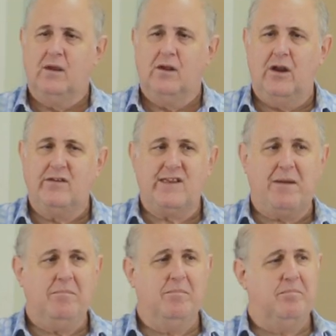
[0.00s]
You know,
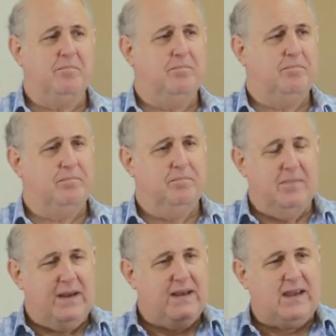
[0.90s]
some
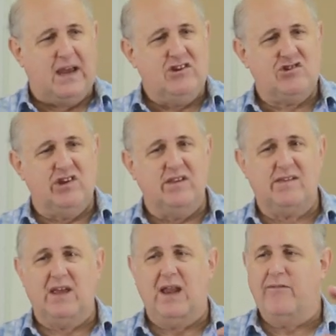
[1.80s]

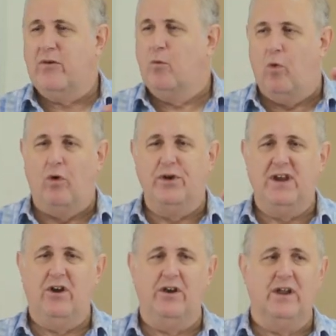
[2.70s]
medications can have a
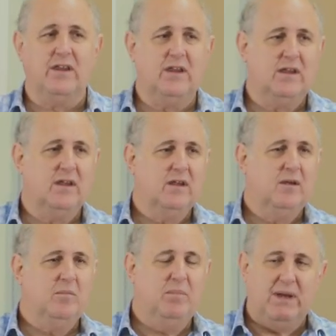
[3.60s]
warning on it.
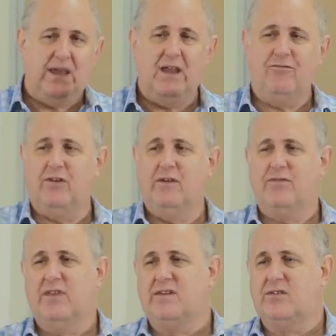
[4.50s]
Be careful
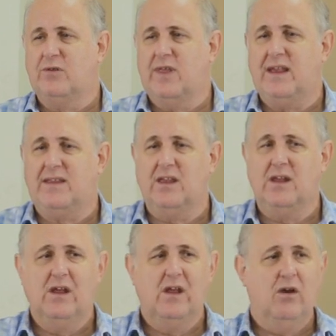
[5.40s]
of this or
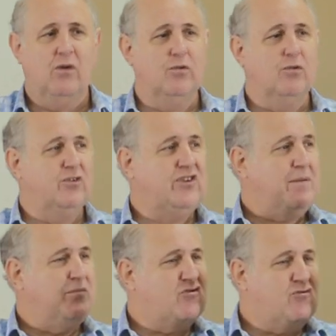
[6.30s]
that. Or
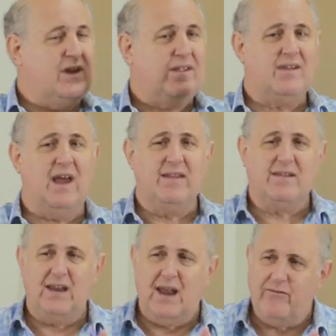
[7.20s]
some street signs
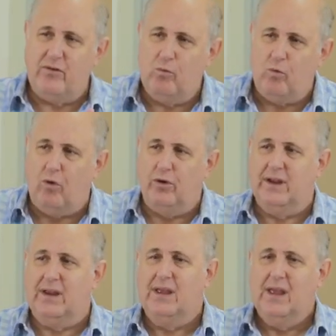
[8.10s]
can have a
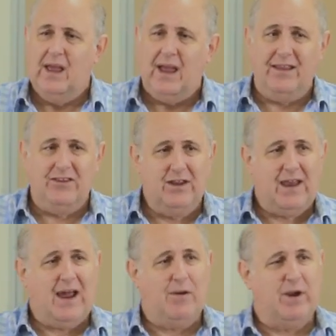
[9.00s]
warning. And
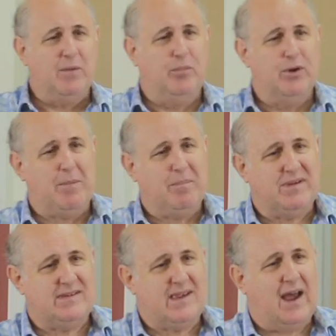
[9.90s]
today I want to put up a
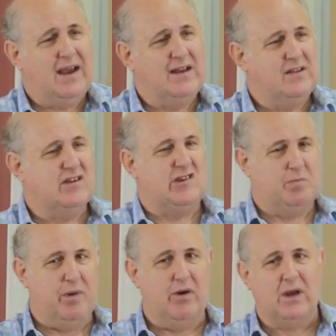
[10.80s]
sign in the
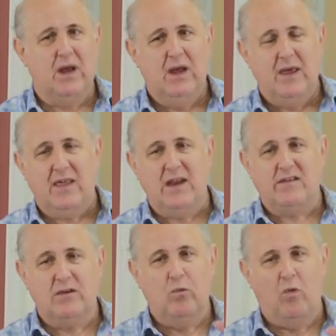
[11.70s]
spirit that
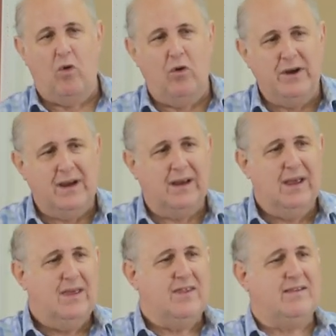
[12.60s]
is a warning
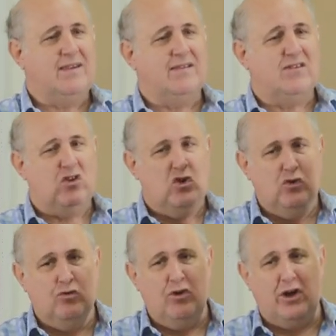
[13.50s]
that says,
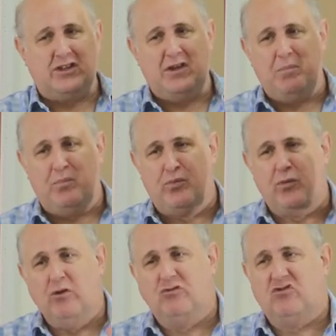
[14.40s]
do not
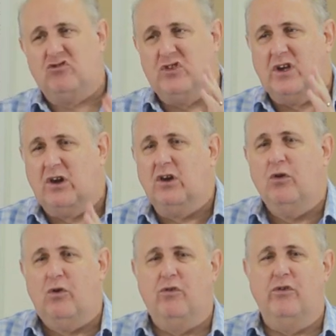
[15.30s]
approach the
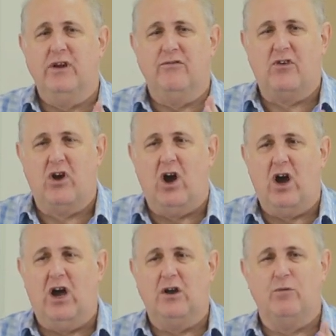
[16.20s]
glory of
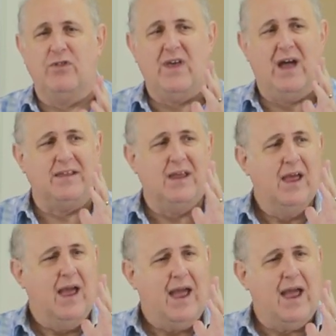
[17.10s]
God without
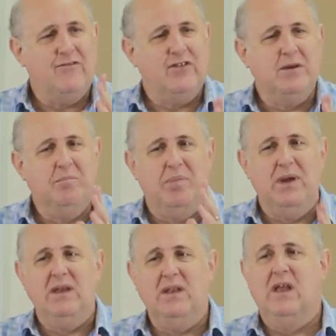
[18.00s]
having
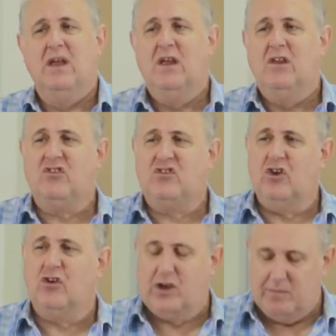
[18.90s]
been
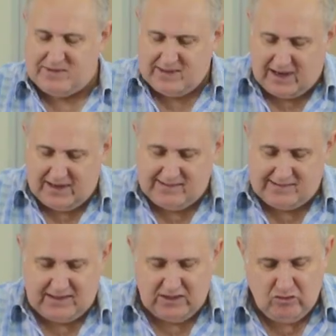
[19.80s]

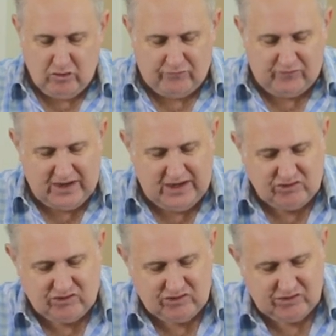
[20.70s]
circumcised in your
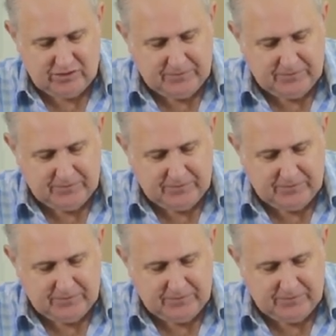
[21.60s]
flesh.